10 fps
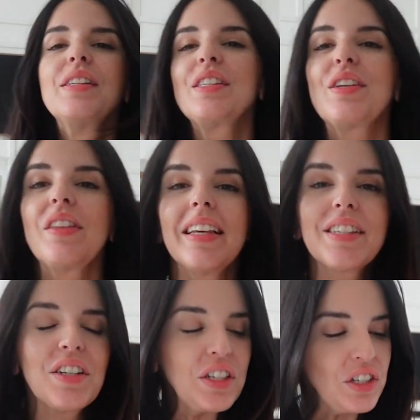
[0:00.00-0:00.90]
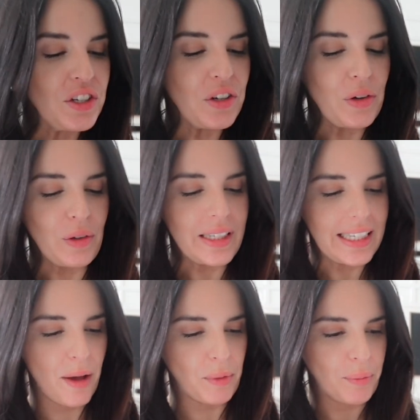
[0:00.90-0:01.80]
So these are 2
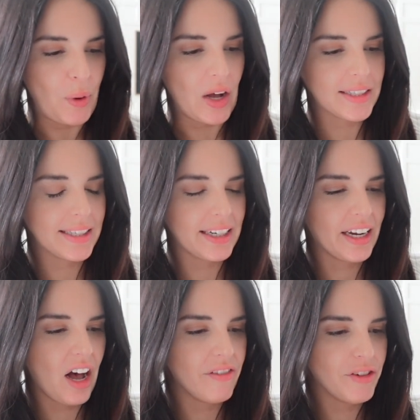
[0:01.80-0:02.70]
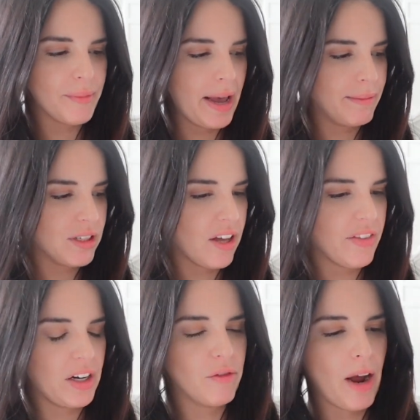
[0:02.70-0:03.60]
separate boxes that I got from Amazon
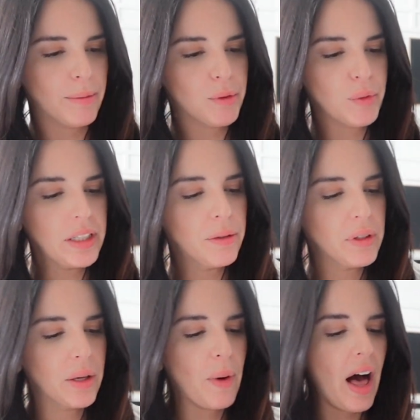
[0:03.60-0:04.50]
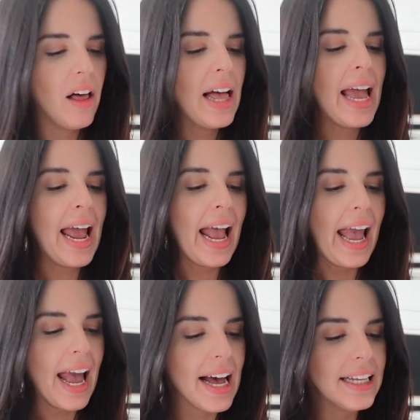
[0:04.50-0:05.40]
that are wrapped really well.
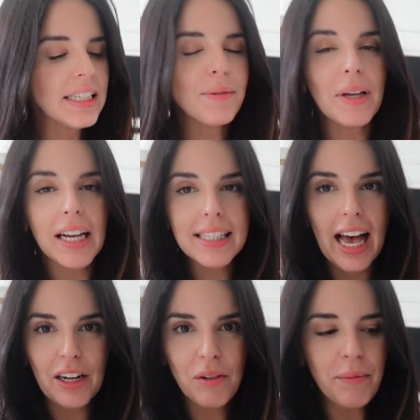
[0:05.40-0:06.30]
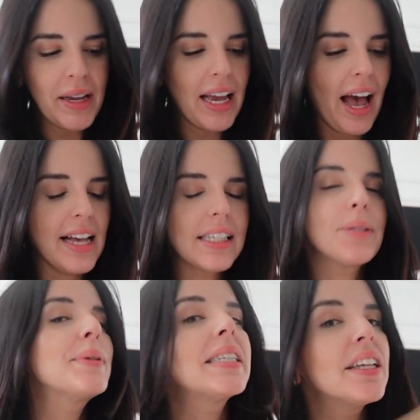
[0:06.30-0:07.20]
And because I don't want my
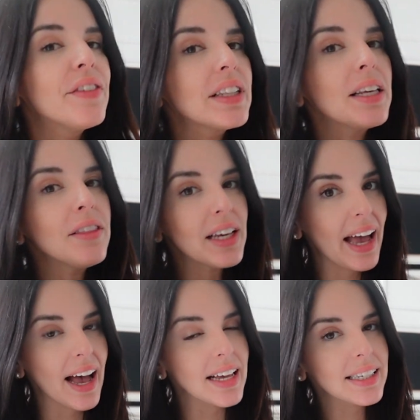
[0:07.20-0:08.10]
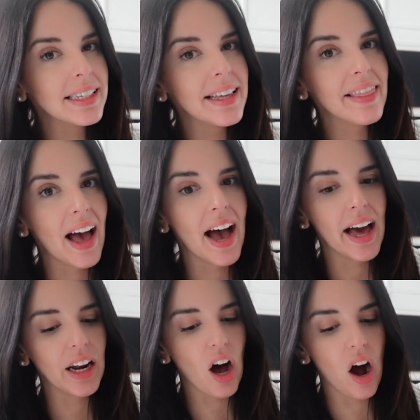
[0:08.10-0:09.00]
guests, specifically the guests
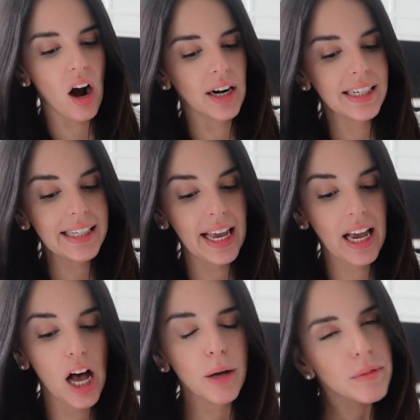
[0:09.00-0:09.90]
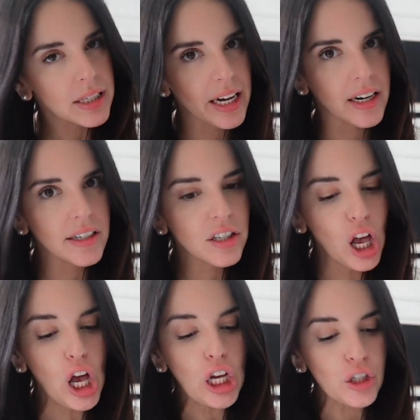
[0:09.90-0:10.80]
that are staying upstairs,
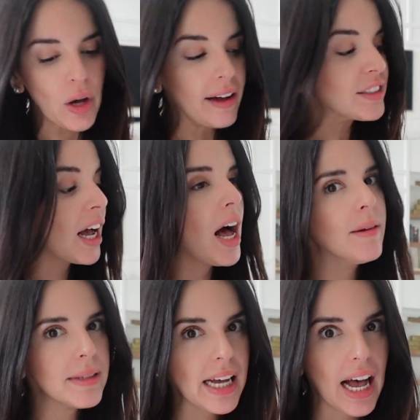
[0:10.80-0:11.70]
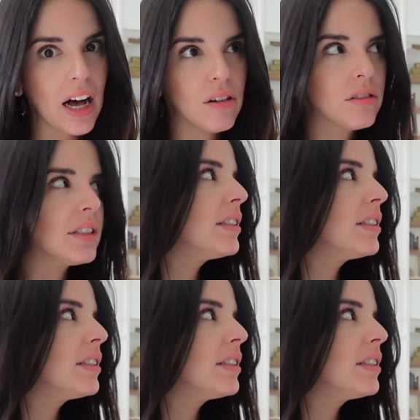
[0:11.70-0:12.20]
to have to come down